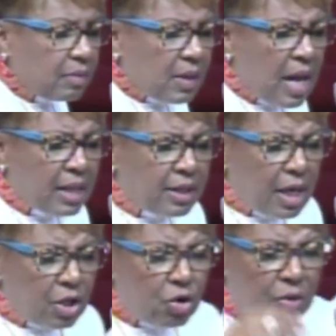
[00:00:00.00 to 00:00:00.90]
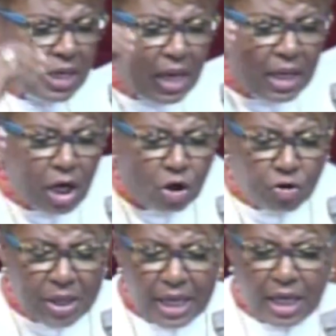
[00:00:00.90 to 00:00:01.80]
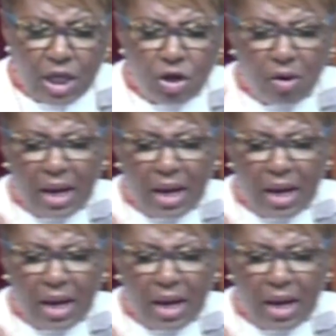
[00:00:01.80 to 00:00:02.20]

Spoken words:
And then you need a critic in your